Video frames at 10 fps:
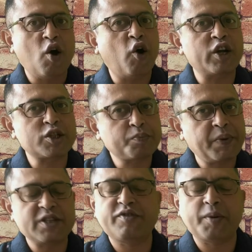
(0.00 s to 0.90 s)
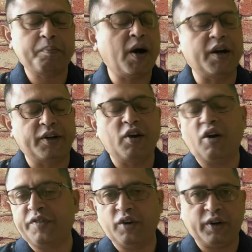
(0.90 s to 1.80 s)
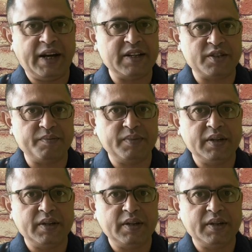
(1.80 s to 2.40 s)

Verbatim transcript: or a specific part of an organism.